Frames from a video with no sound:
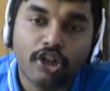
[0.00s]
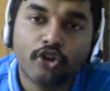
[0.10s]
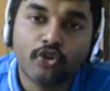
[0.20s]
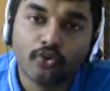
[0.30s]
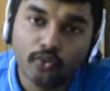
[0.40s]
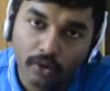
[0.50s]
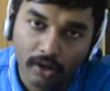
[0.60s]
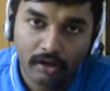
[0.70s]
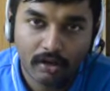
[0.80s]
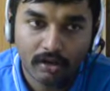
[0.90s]
rule
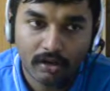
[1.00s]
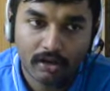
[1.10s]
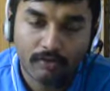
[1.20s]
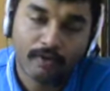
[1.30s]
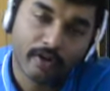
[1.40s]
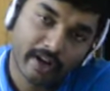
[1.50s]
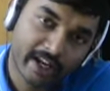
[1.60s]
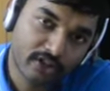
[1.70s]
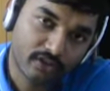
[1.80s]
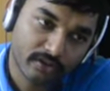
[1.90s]
for
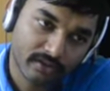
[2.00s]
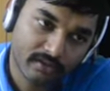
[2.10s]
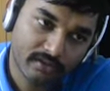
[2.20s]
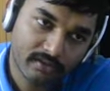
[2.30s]
electrons.